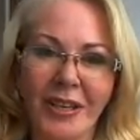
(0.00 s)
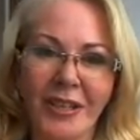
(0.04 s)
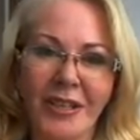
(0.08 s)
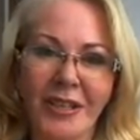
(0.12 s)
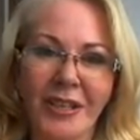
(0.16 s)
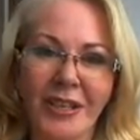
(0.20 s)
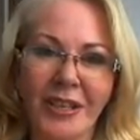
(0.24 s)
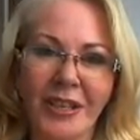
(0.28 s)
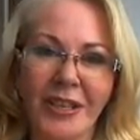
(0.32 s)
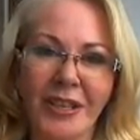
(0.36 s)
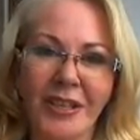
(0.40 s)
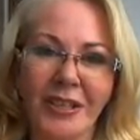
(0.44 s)

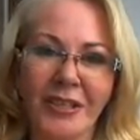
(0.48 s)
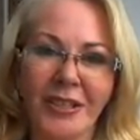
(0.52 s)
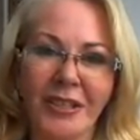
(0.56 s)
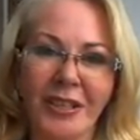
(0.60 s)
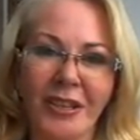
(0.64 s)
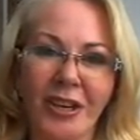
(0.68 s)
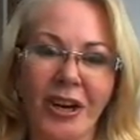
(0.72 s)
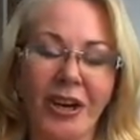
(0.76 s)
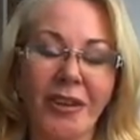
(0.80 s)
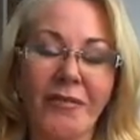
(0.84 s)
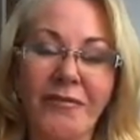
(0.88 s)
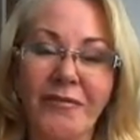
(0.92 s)
the
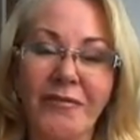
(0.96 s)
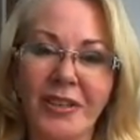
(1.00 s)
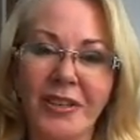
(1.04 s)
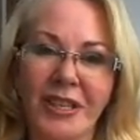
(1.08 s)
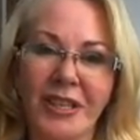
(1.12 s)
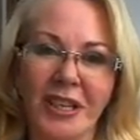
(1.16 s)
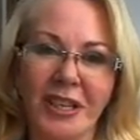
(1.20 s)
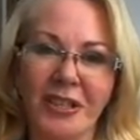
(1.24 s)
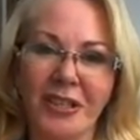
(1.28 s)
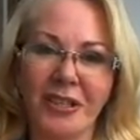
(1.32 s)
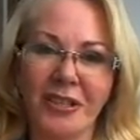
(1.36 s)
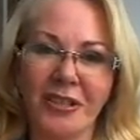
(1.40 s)

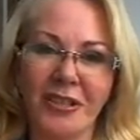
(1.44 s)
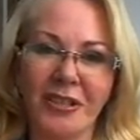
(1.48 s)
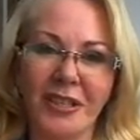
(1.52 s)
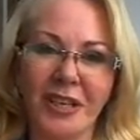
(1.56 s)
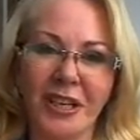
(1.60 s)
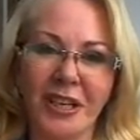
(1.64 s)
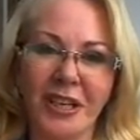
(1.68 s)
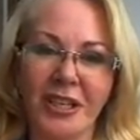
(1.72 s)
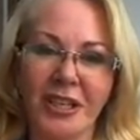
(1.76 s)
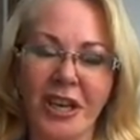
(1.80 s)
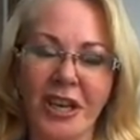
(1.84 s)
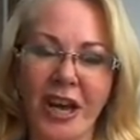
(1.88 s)
conversations
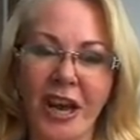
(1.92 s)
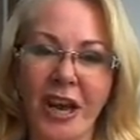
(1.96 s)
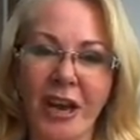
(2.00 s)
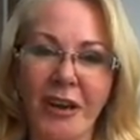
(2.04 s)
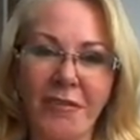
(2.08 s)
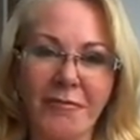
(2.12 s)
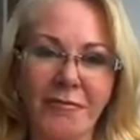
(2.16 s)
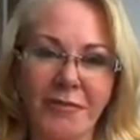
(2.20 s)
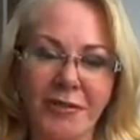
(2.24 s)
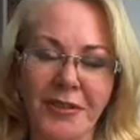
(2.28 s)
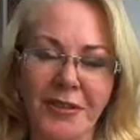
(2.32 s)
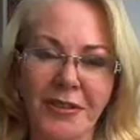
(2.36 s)
that you
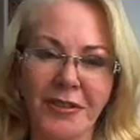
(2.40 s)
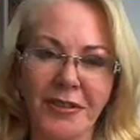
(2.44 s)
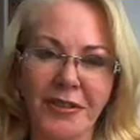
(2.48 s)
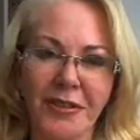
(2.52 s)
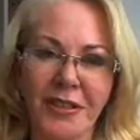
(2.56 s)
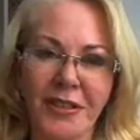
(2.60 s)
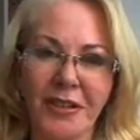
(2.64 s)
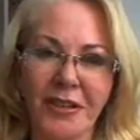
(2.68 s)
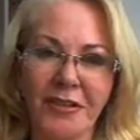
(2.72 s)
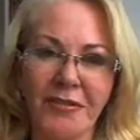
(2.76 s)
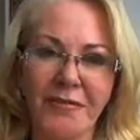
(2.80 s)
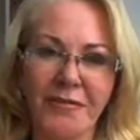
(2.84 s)
have with
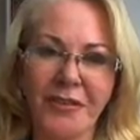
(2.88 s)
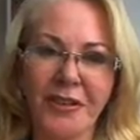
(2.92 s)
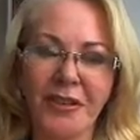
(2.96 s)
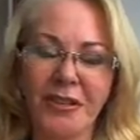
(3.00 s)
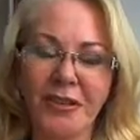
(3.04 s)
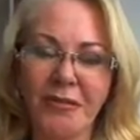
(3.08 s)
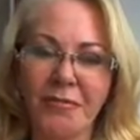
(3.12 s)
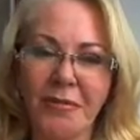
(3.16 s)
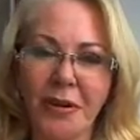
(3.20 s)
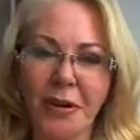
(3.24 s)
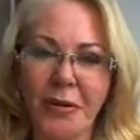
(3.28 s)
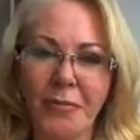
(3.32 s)
yourself.
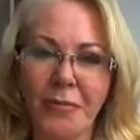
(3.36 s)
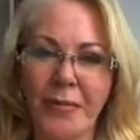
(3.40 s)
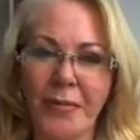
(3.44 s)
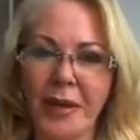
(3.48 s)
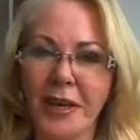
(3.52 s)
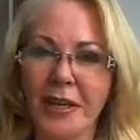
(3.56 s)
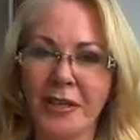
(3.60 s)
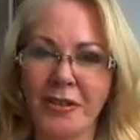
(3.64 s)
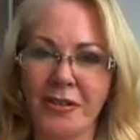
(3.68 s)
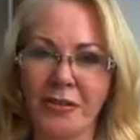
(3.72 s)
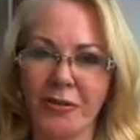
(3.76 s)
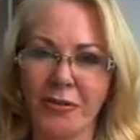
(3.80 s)
And you want to
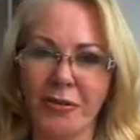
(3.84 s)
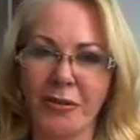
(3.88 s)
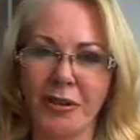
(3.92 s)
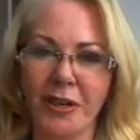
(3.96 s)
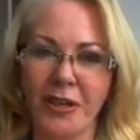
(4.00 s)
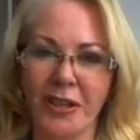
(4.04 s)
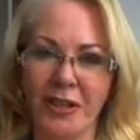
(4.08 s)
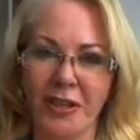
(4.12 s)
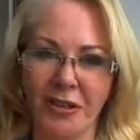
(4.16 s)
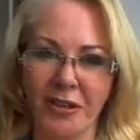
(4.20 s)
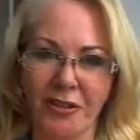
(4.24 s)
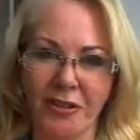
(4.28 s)
make
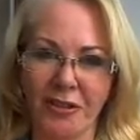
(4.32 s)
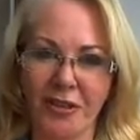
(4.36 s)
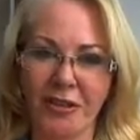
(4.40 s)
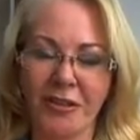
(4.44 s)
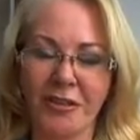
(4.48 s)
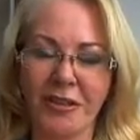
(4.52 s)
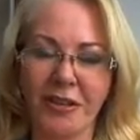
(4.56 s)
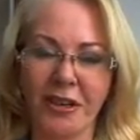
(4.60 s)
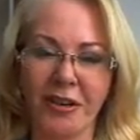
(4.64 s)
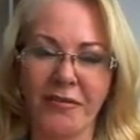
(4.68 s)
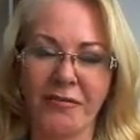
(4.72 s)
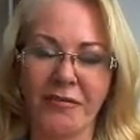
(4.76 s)
sure that
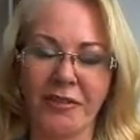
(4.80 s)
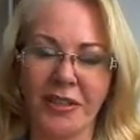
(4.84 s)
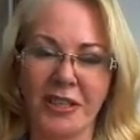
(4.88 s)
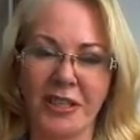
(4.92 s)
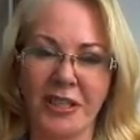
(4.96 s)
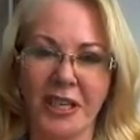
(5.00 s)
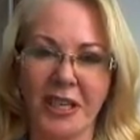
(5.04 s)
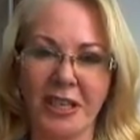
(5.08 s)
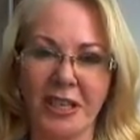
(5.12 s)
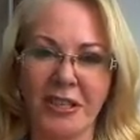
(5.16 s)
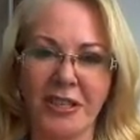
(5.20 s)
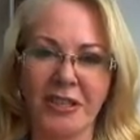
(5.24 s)
those
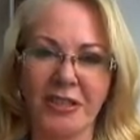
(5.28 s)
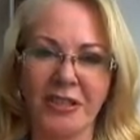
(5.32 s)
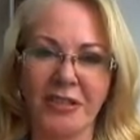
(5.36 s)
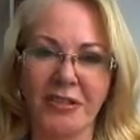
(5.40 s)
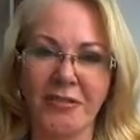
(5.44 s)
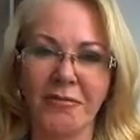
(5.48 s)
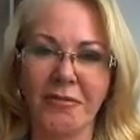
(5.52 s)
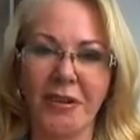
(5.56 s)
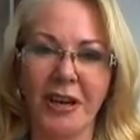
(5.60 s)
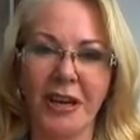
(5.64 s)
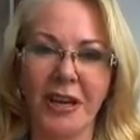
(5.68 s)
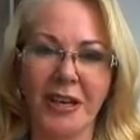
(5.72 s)

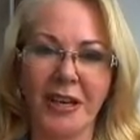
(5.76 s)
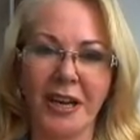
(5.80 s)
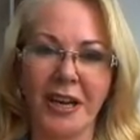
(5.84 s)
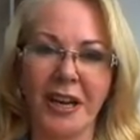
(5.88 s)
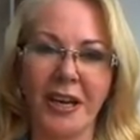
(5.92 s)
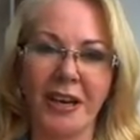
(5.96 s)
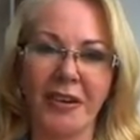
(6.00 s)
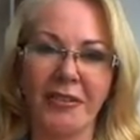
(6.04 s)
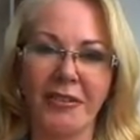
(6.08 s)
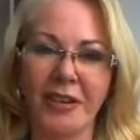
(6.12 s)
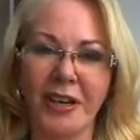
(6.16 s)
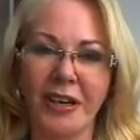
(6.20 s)
conversations right
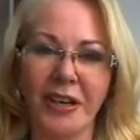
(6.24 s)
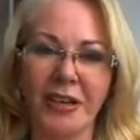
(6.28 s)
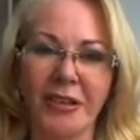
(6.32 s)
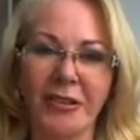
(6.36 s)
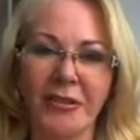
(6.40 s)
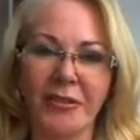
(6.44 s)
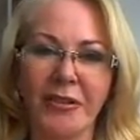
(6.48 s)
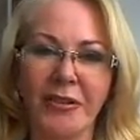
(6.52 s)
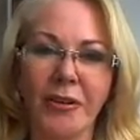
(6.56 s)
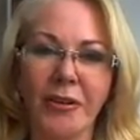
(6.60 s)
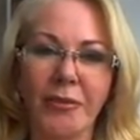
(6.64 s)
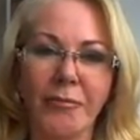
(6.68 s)
now
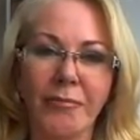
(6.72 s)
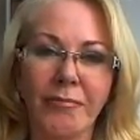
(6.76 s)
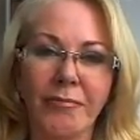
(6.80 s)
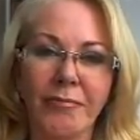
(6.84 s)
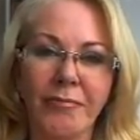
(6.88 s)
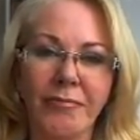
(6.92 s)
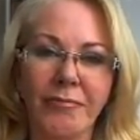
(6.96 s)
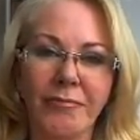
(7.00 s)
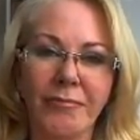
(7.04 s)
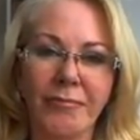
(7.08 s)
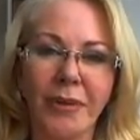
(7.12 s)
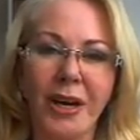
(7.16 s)
are
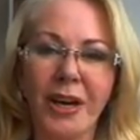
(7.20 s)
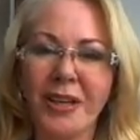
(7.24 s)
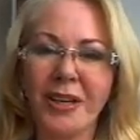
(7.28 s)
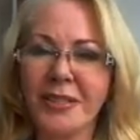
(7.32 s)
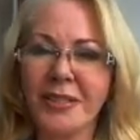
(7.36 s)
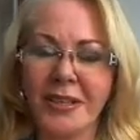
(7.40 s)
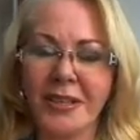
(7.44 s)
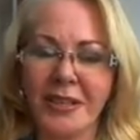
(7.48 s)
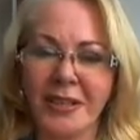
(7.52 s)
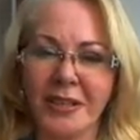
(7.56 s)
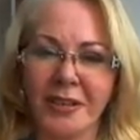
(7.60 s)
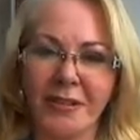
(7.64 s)

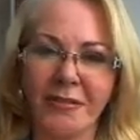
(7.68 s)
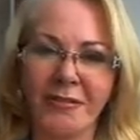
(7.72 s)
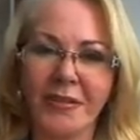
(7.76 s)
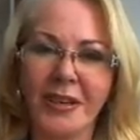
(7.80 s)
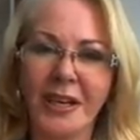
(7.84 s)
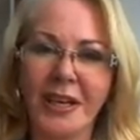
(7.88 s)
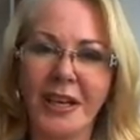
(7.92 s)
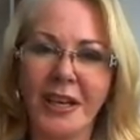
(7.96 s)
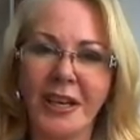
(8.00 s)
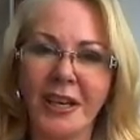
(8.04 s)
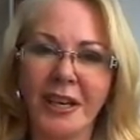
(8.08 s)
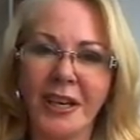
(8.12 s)
positive.
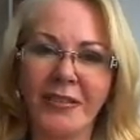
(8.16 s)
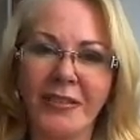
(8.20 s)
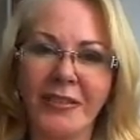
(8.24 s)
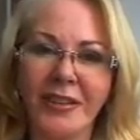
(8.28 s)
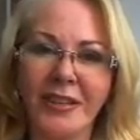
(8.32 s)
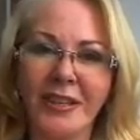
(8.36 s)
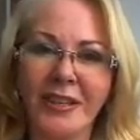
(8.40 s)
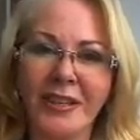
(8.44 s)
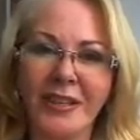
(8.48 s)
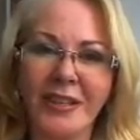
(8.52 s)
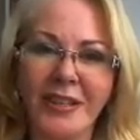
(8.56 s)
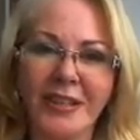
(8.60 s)
I
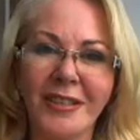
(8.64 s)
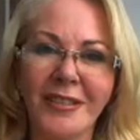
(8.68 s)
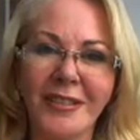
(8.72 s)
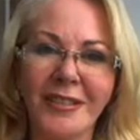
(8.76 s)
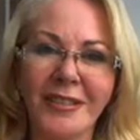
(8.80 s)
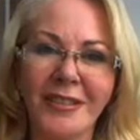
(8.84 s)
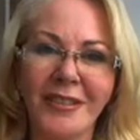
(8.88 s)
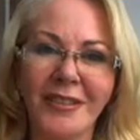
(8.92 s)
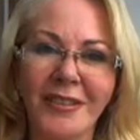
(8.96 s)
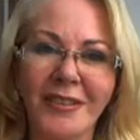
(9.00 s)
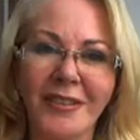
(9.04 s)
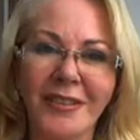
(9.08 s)
mean,
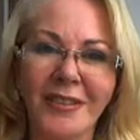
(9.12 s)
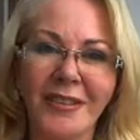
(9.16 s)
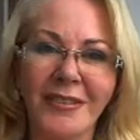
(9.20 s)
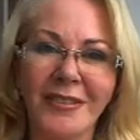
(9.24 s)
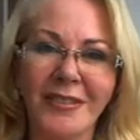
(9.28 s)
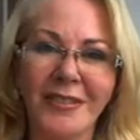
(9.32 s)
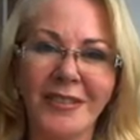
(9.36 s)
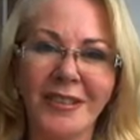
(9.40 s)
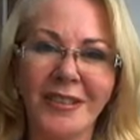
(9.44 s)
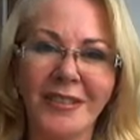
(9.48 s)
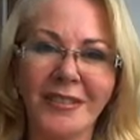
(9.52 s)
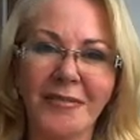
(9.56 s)
there's, you
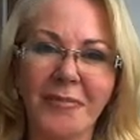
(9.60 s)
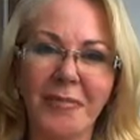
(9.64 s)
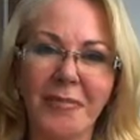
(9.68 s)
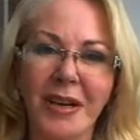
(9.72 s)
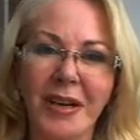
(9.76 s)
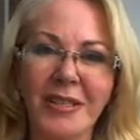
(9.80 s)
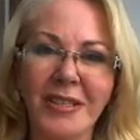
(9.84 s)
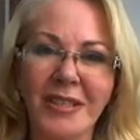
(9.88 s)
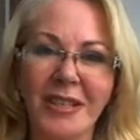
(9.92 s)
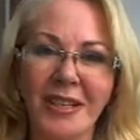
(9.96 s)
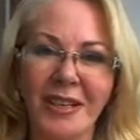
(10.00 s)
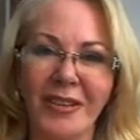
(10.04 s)
know, there's a
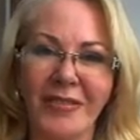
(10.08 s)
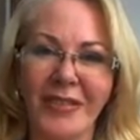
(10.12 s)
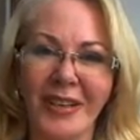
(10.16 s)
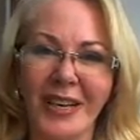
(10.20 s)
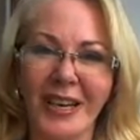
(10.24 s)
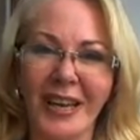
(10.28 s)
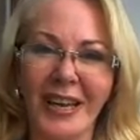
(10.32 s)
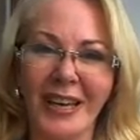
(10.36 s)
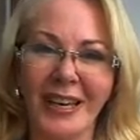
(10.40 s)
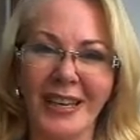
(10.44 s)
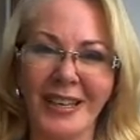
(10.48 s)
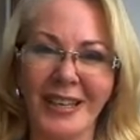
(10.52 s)
positive
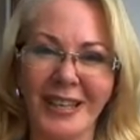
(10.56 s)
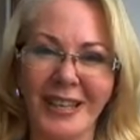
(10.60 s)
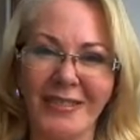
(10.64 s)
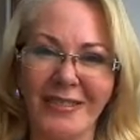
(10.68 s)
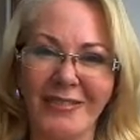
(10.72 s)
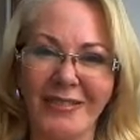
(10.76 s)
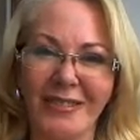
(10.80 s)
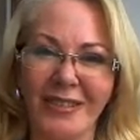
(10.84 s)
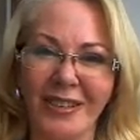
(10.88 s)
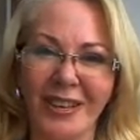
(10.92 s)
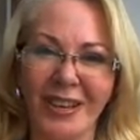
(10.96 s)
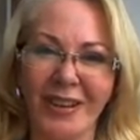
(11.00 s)
and
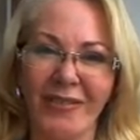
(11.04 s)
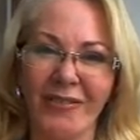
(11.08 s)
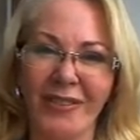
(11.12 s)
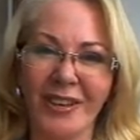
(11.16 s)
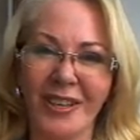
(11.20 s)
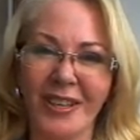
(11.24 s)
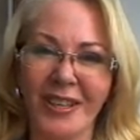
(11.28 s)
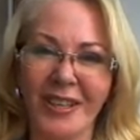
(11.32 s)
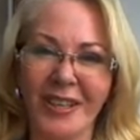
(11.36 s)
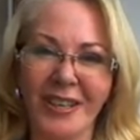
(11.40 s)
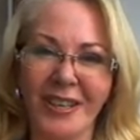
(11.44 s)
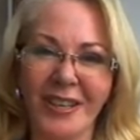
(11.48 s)
negative to
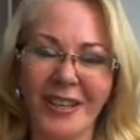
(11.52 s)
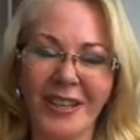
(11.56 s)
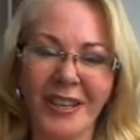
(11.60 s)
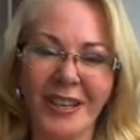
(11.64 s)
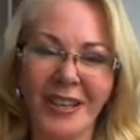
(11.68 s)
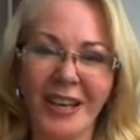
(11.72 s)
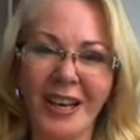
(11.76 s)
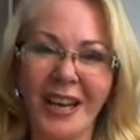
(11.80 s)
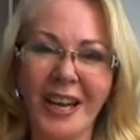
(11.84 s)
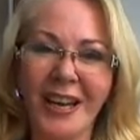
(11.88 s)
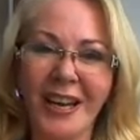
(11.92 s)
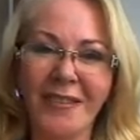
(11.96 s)
everything, and
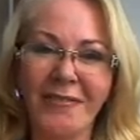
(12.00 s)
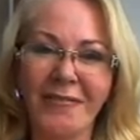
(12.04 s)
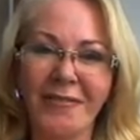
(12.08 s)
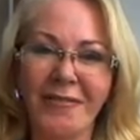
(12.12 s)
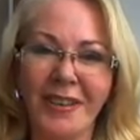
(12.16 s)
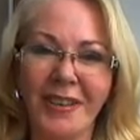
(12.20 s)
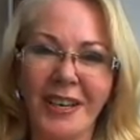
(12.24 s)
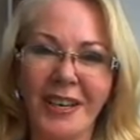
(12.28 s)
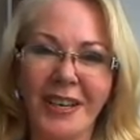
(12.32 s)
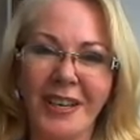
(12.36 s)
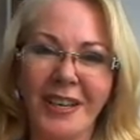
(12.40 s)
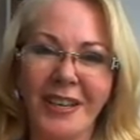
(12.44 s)
life,
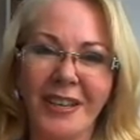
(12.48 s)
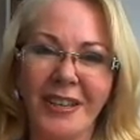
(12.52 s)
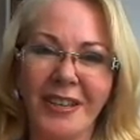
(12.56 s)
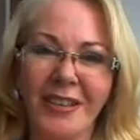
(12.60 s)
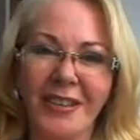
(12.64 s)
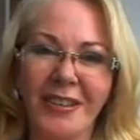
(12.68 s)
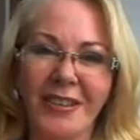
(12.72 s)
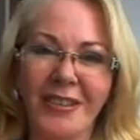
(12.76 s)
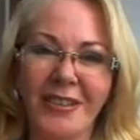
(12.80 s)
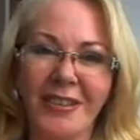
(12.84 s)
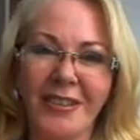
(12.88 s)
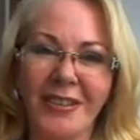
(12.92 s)

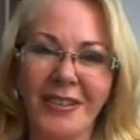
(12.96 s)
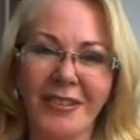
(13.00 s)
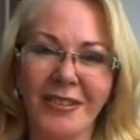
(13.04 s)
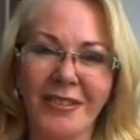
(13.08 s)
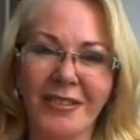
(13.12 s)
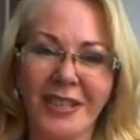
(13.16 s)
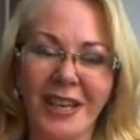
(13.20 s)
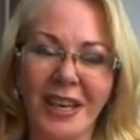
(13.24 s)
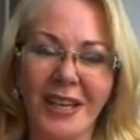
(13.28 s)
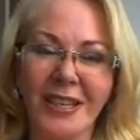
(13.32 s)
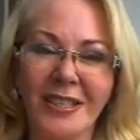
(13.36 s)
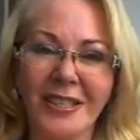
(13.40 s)
you know,
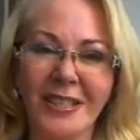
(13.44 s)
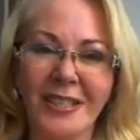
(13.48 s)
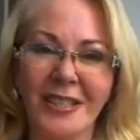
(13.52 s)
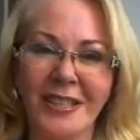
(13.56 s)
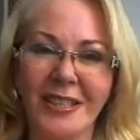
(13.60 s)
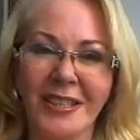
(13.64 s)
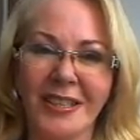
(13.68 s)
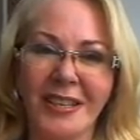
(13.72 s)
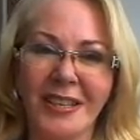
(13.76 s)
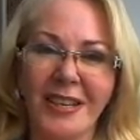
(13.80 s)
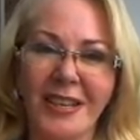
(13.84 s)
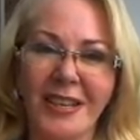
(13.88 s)
does